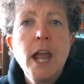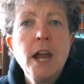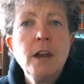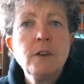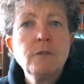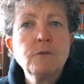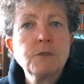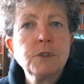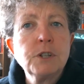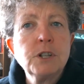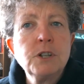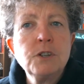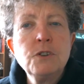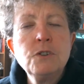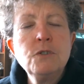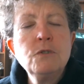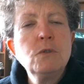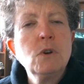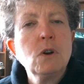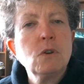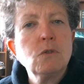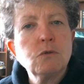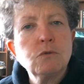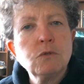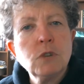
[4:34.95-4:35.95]
and
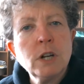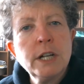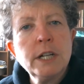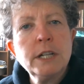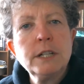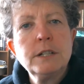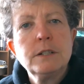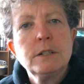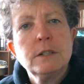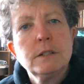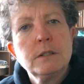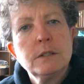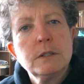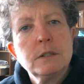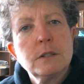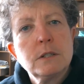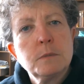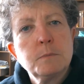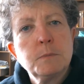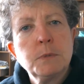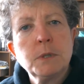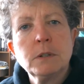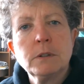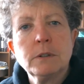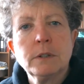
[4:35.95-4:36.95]
renew a right
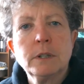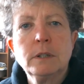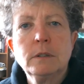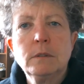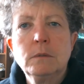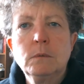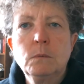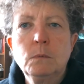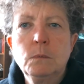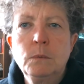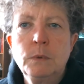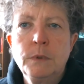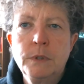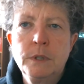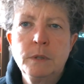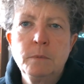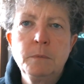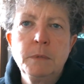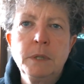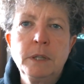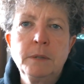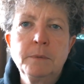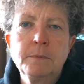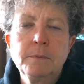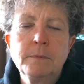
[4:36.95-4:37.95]
spirit
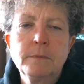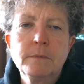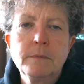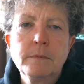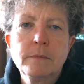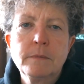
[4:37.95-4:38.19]
within me.